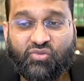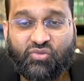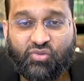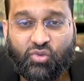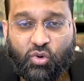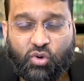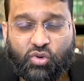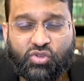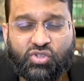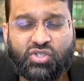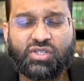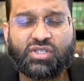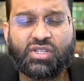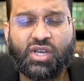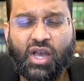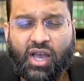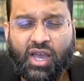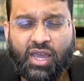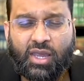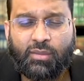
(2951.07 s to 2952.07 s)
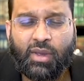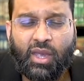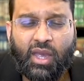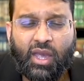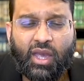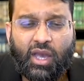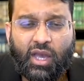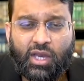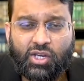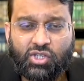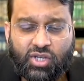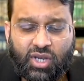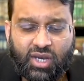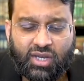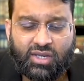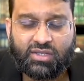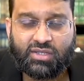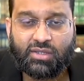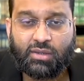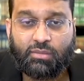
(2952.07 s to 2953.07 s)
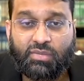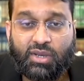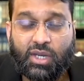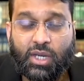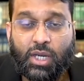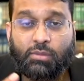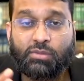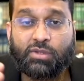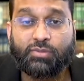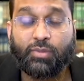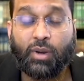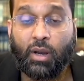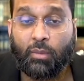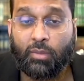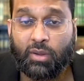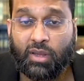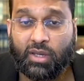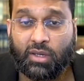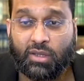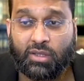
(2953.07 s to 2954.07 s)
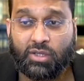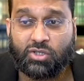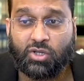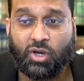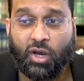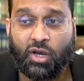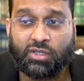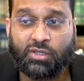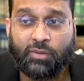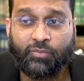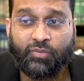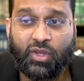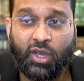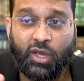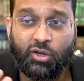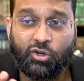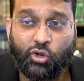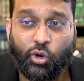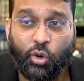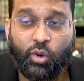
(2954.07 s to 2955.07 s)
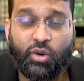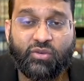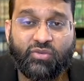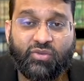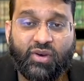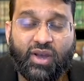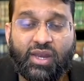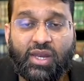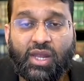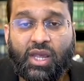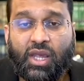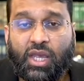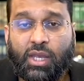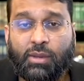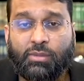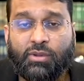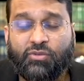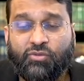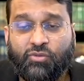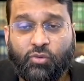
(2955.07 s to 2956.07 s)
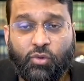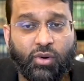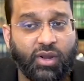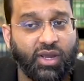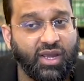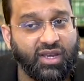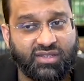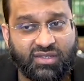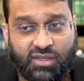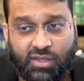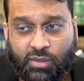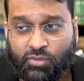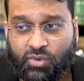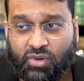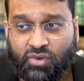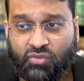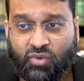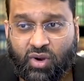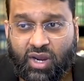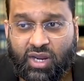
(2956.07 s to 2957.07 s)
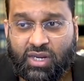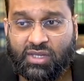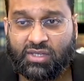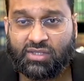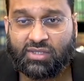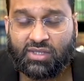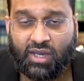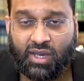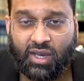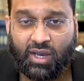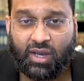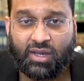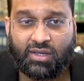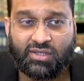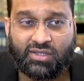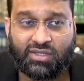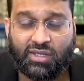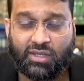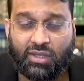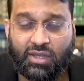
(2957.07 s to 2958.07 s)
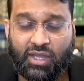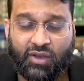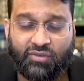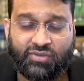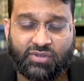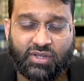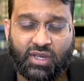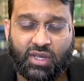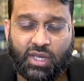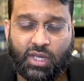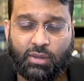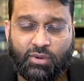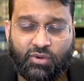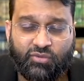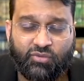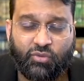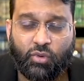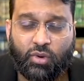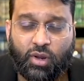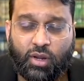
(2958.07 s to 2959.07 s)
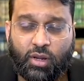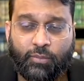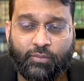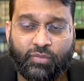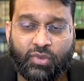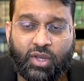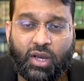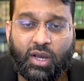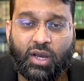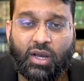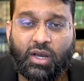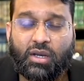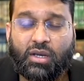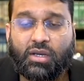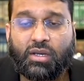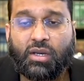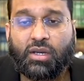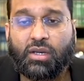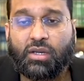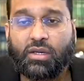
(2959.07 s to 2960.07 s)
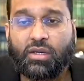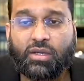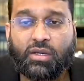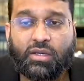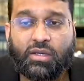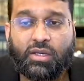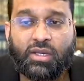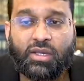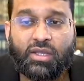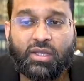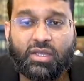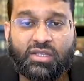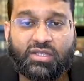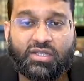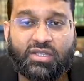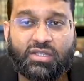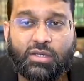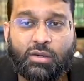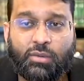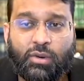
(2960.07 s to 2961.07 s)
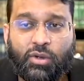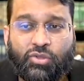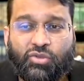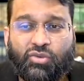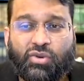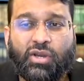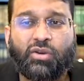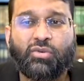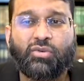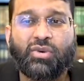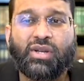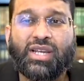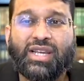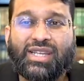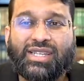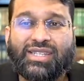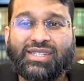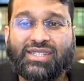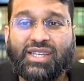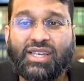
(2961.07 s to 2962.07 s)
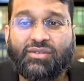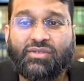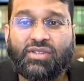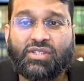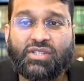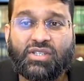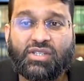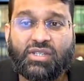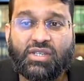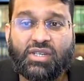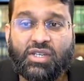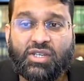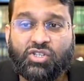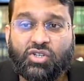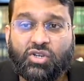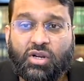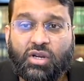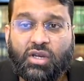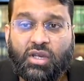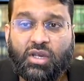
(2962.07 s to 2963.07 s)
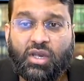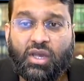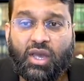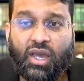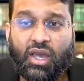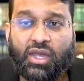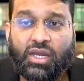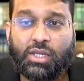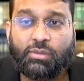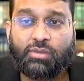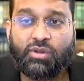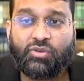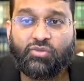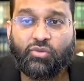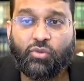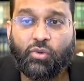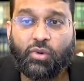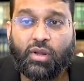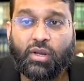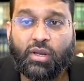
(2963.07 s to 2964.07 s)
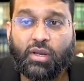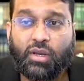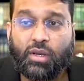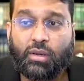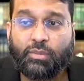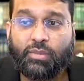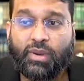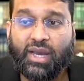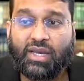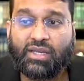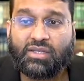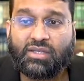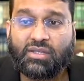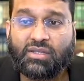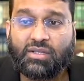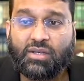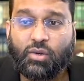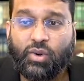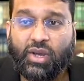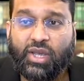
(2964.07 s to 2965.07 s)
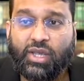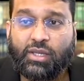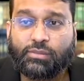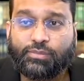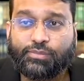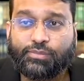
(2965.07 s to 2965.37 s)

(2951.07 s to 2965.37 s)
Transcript: first time Ash'arism becomes publicly taught and codified. Ibn Furaq has a number of writings uh, still left. Ibn Furaq, uh, uh, this is around three hundred seventy Hijrah, and Ibn Furaq uh, passes away.